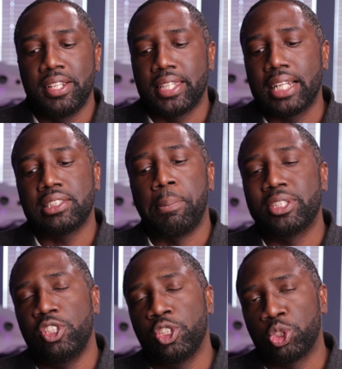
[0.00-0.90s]
that's
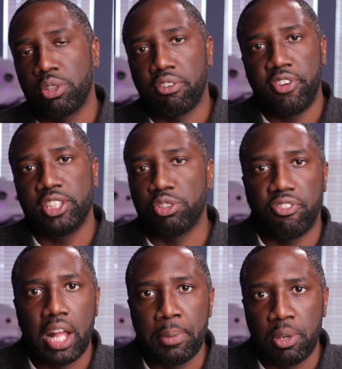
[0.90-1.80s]
amazing. You can show your friends, your
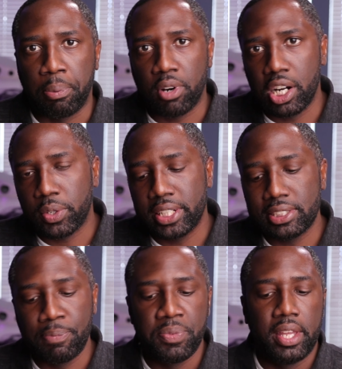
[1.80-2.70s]
family, your
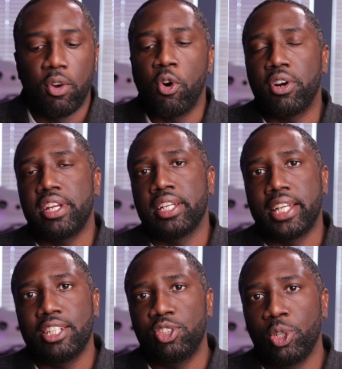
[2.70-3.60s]
progress, or in
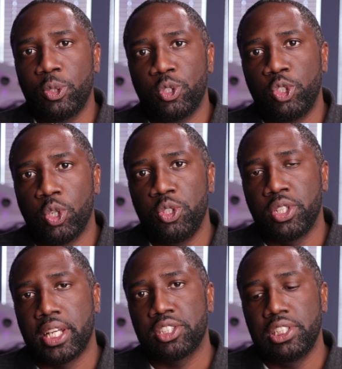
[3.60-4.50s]
case you lose your drone, you
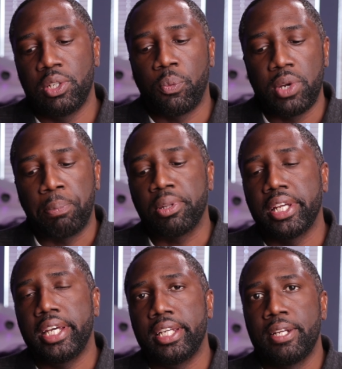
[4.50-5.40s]
can actually
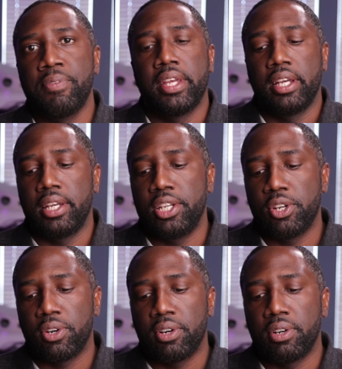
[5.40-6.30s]
replay
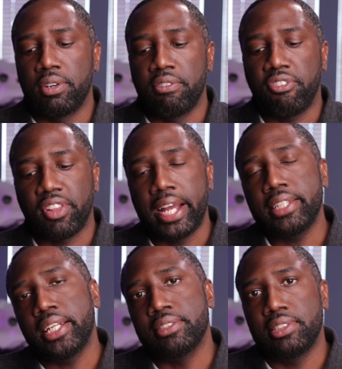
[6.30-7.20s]
your
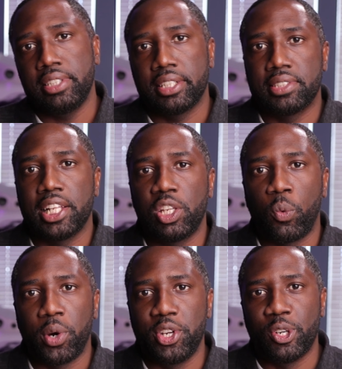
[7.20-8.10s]
flight and see exactly
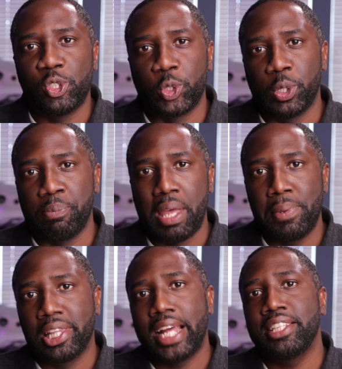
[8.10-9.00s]
where your drone
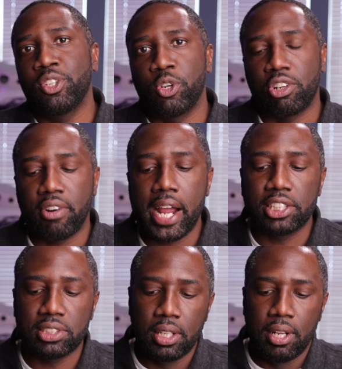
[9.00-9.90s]
maybe landed or crashed.